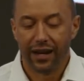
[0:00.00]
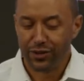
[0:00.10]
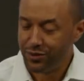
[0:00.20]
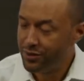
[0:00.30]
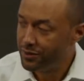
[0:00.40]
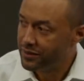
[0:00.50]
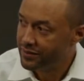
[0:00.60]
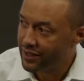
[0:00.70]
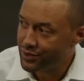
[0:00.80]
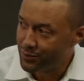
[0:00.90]
How'd you do it?
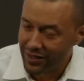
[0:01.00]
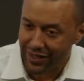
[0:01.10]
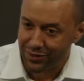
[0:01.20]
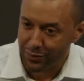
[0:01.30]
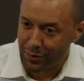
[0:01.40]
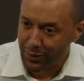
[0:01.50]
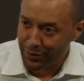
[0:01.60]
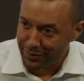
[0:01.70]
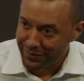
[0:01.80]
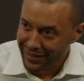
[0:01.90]
How'd you win that Super Bowl?